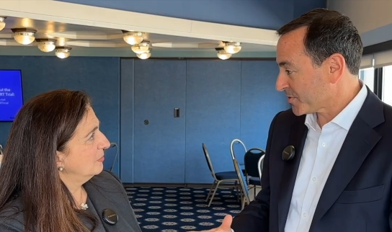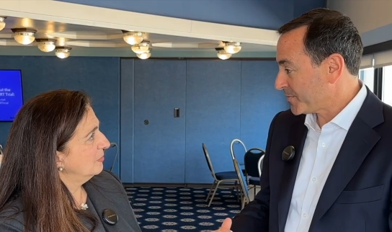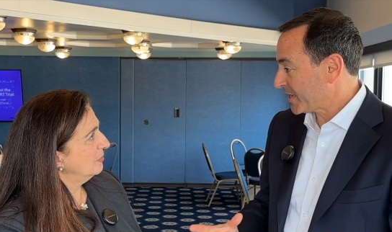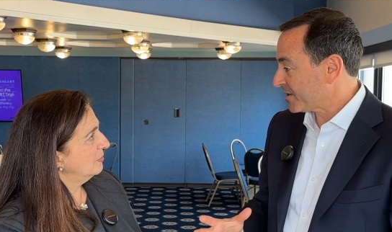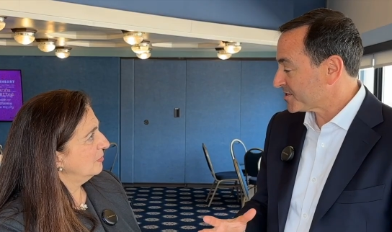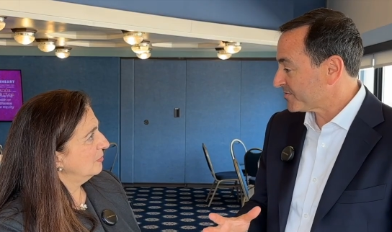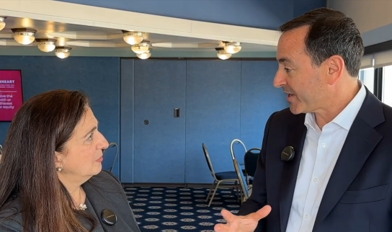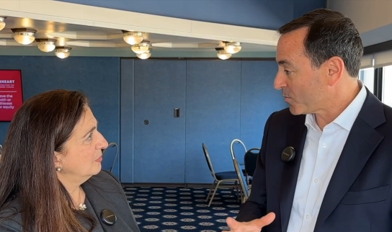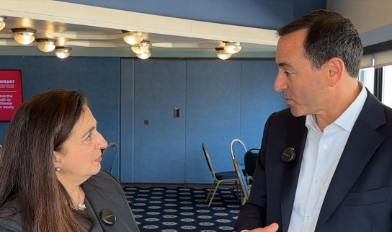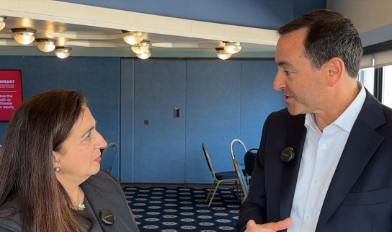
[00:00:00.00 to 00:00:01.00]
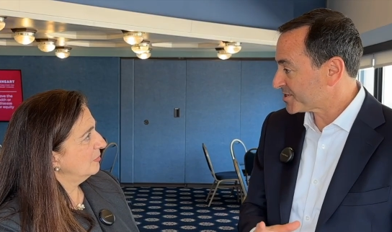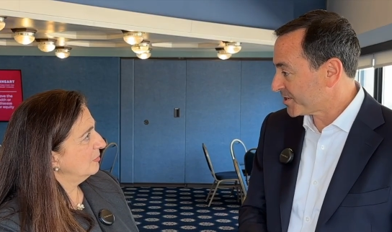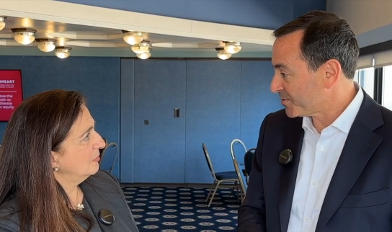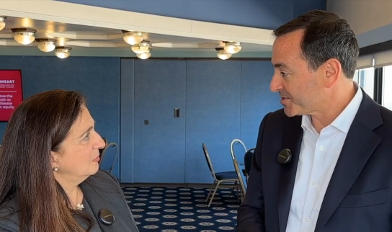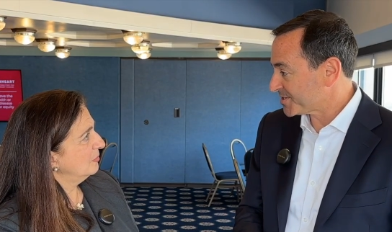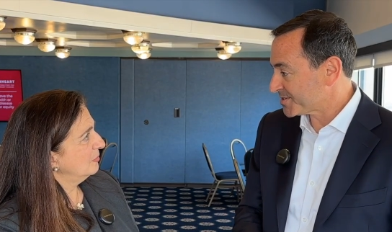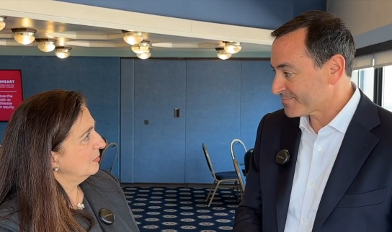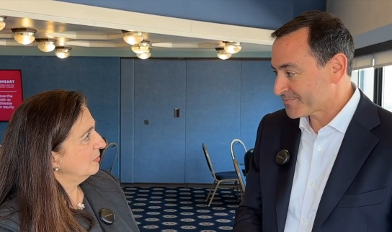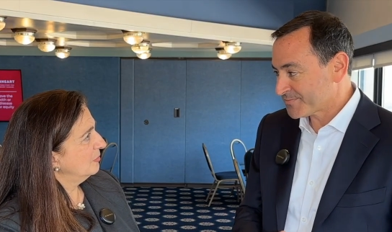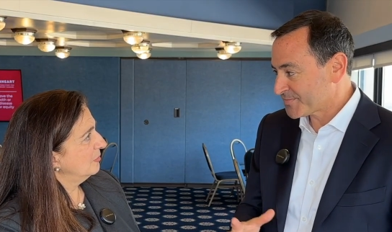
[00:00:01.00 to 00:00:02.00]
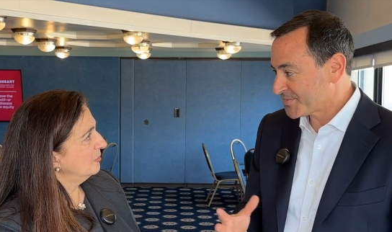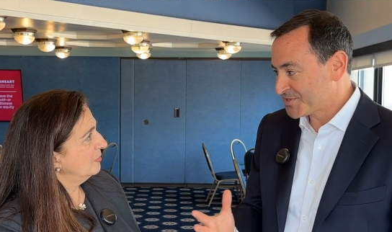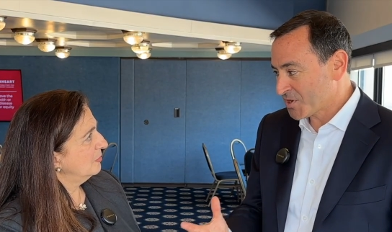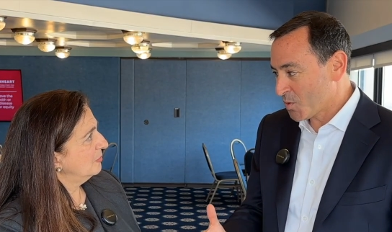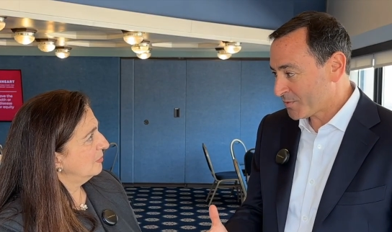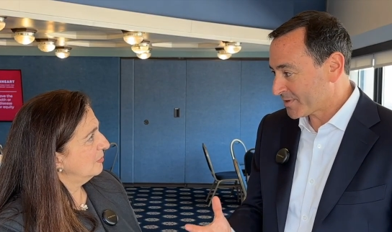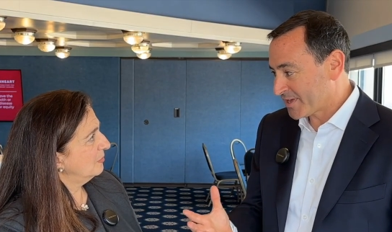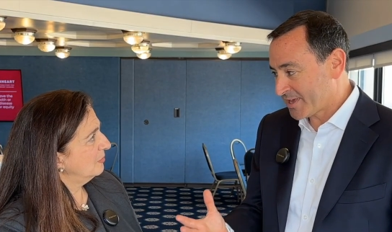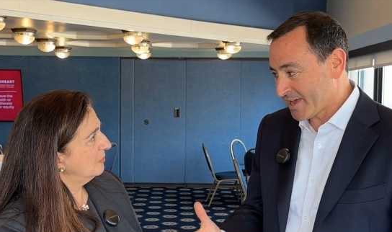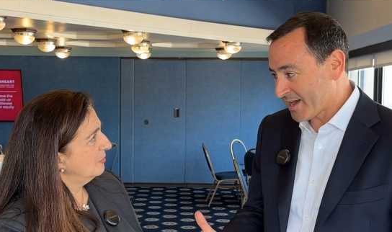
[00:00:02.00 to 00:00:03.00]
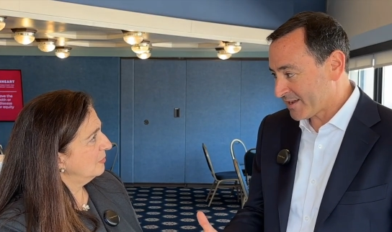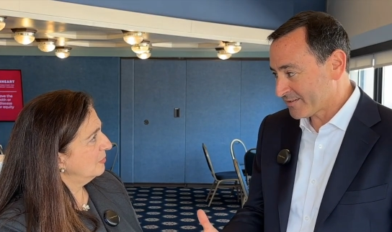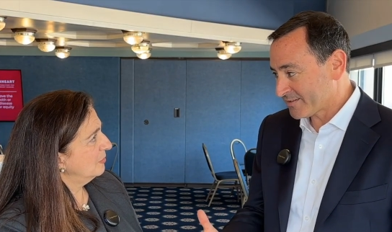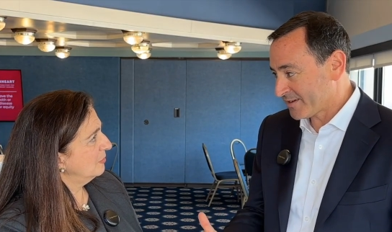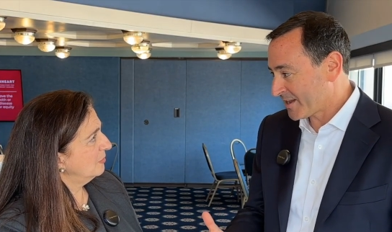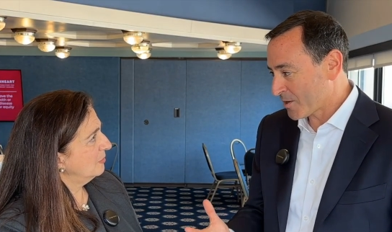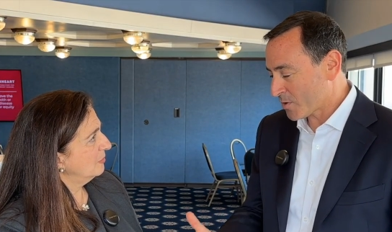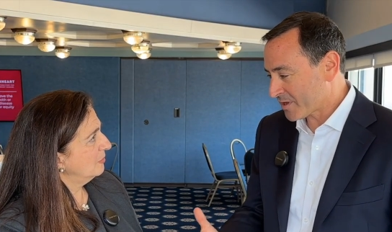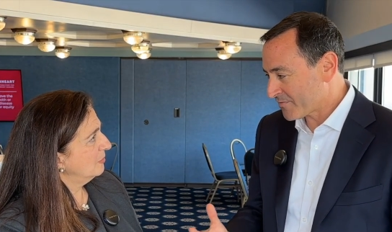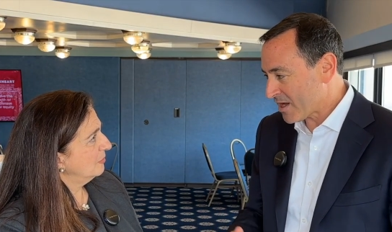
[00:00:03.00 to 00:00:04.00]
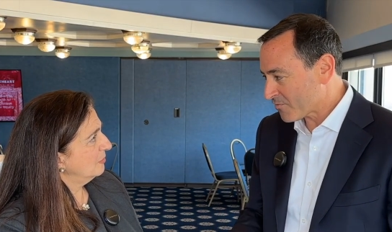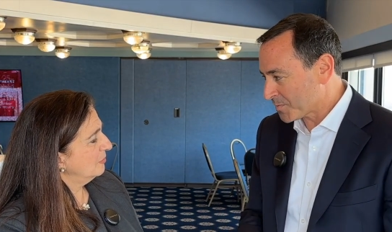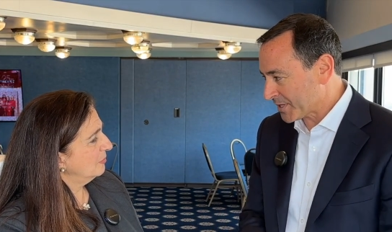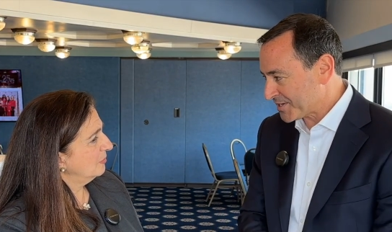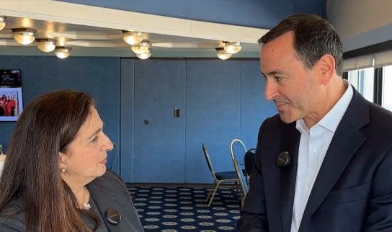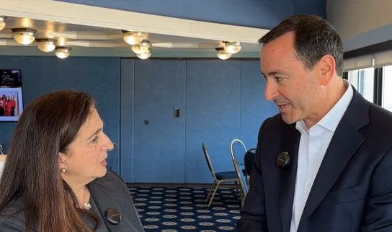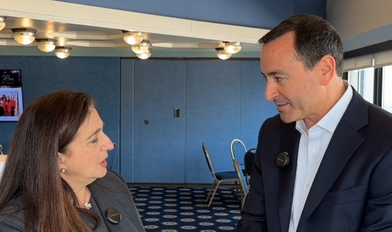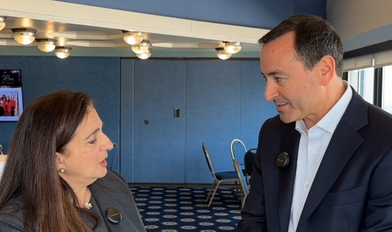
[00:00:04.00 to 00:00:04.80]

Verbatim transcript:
Speaker 1: because of aortic stenosis don't get an aortic valve replacement?